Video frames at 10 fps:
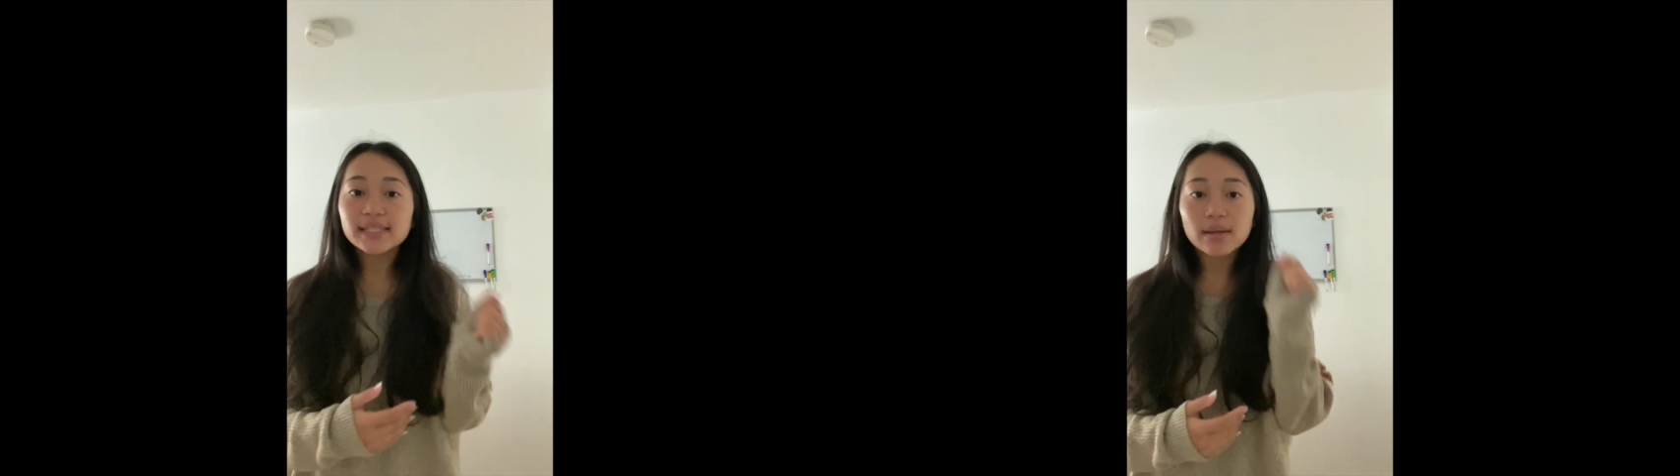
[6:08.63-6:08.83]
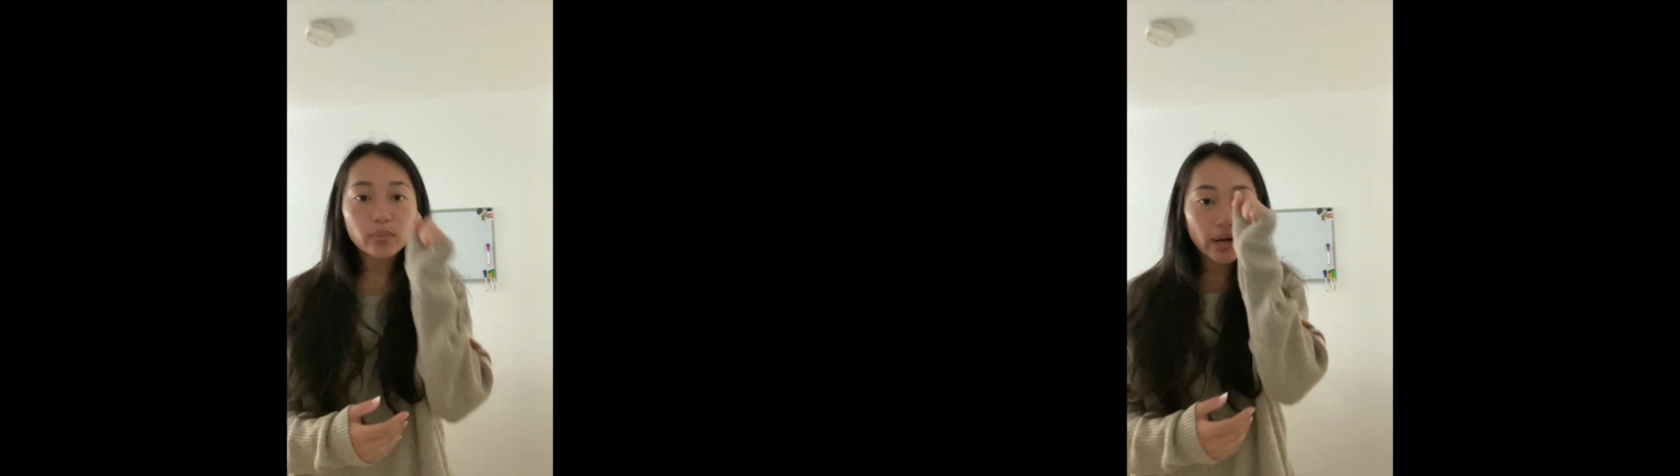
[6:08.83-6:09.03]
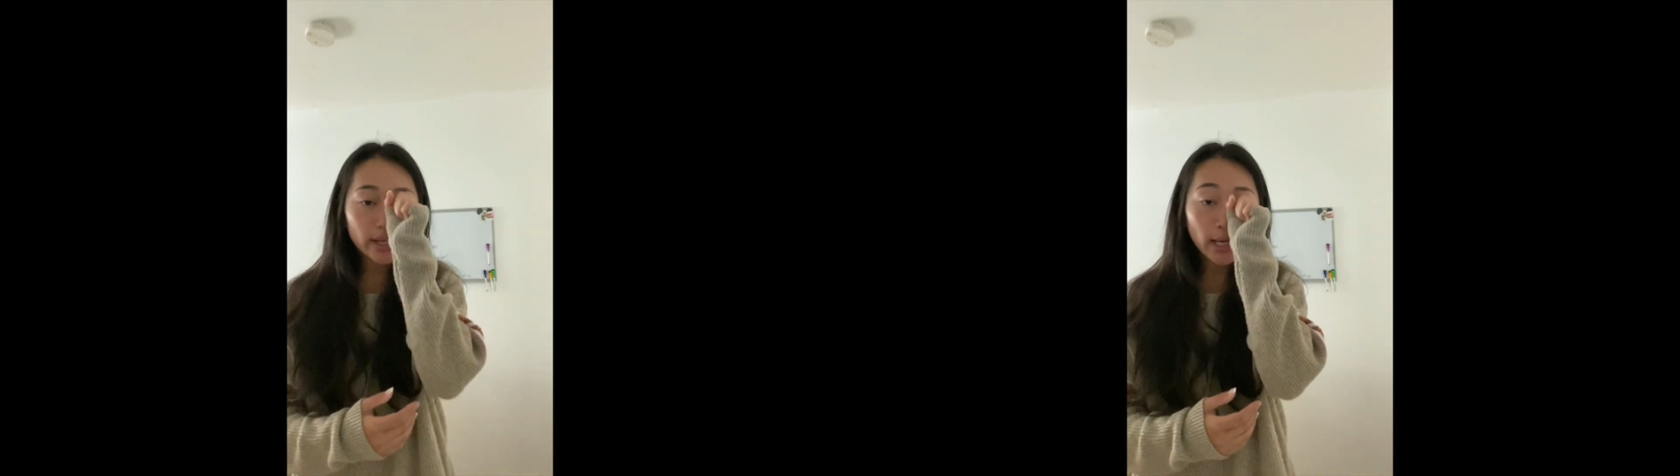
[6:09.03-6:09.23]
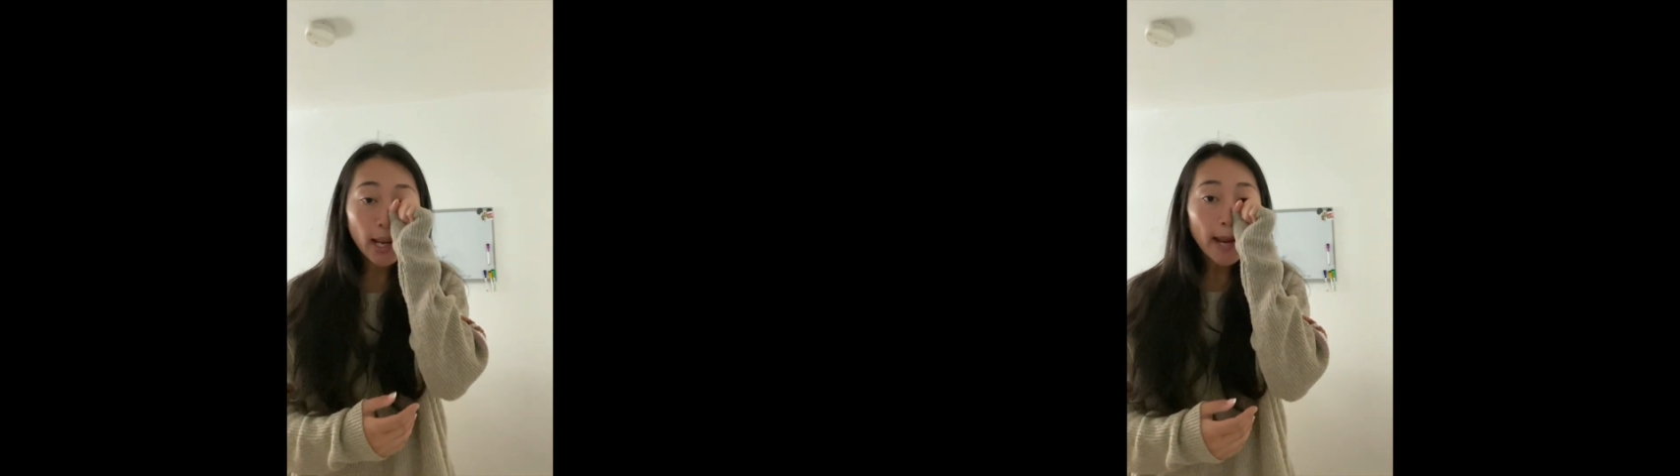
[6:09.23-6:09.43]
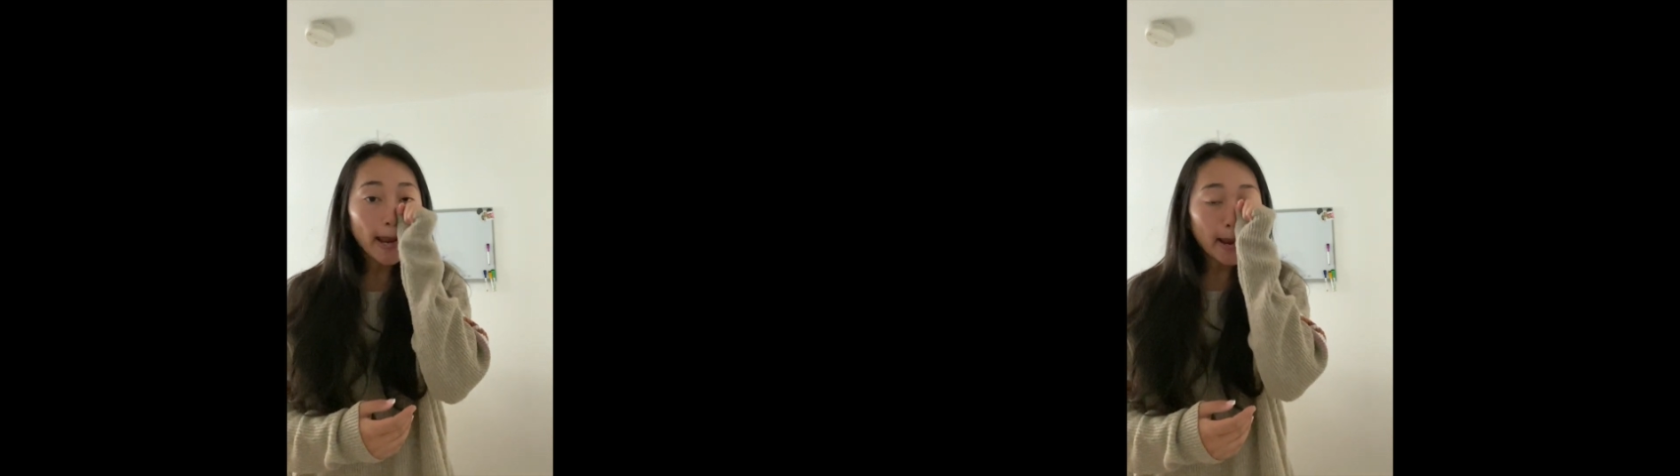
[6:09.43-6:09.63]
someone
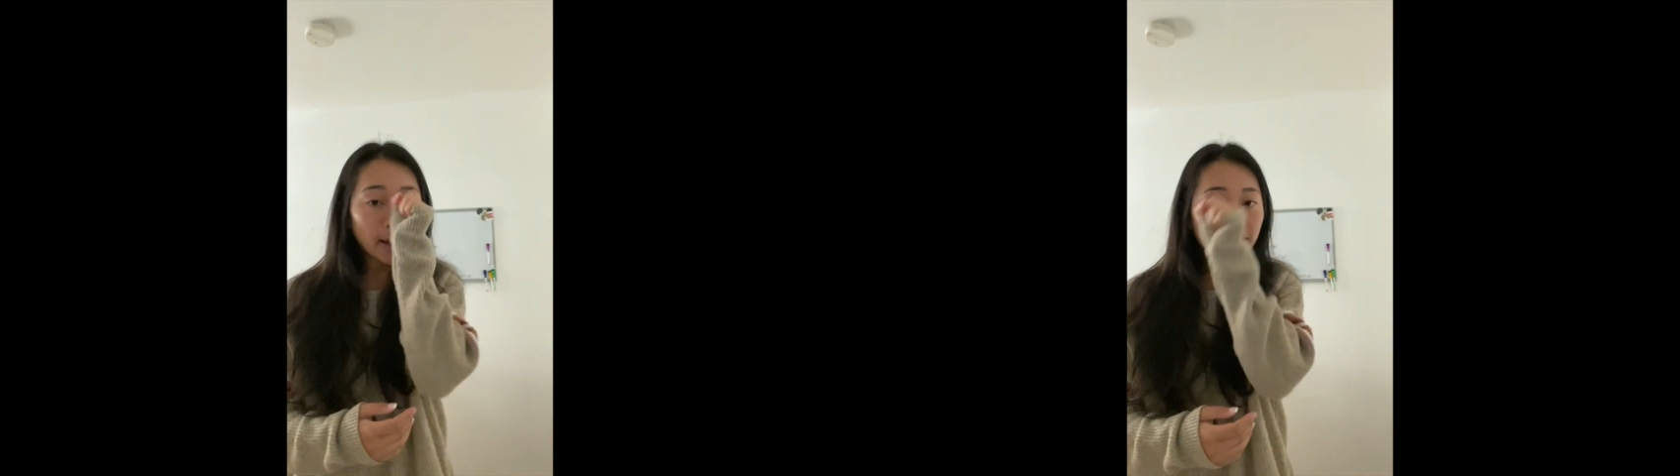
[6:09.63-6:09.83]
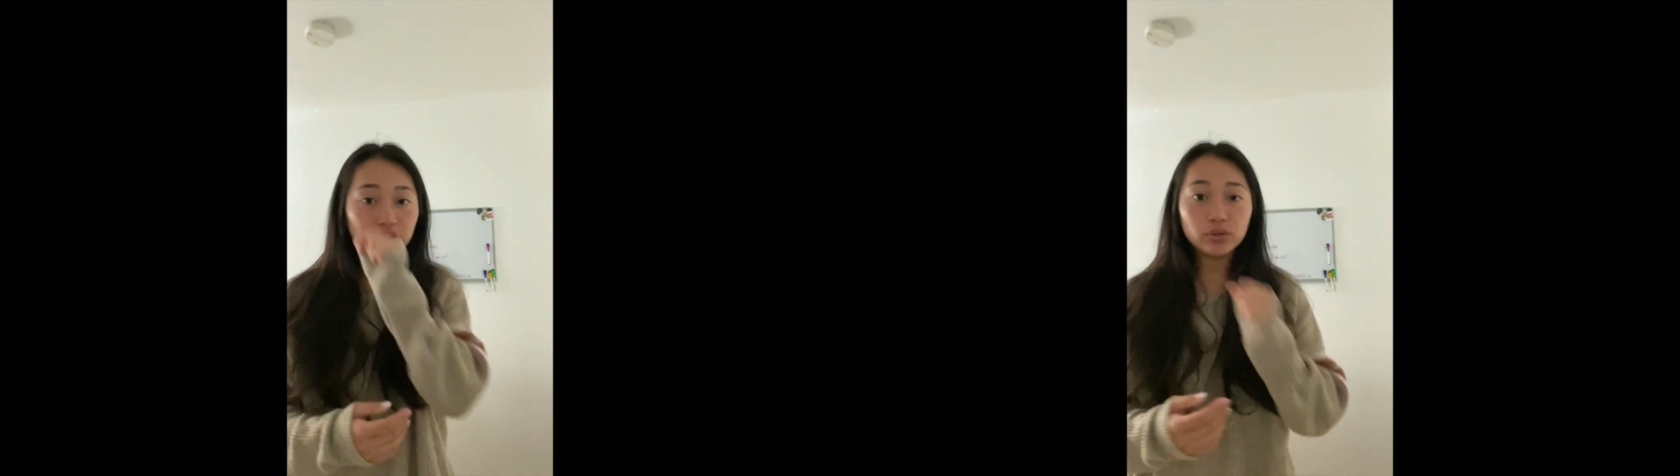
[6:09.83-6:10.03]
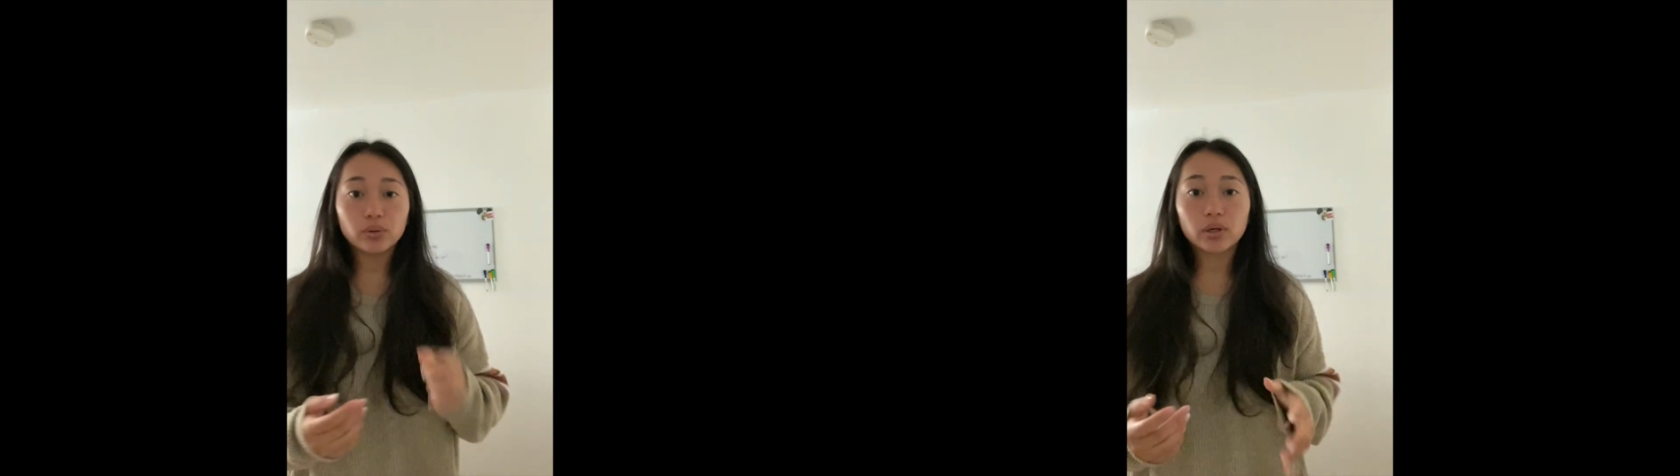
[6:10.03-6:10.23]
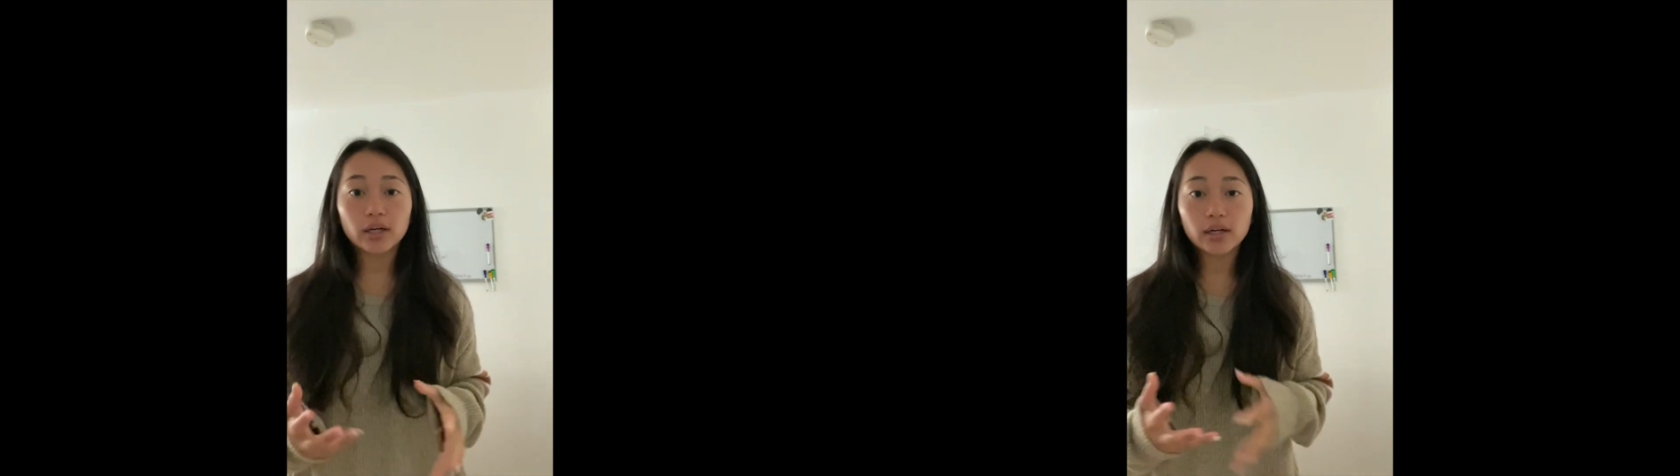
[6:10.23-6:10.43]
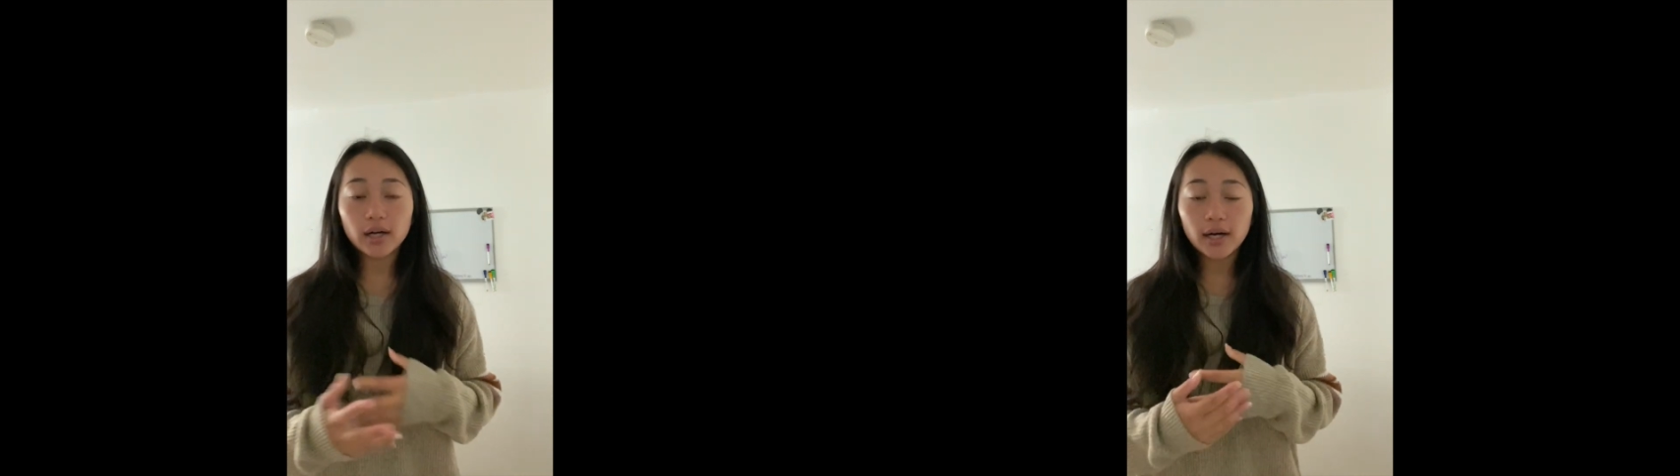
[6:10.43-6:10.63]
and you're,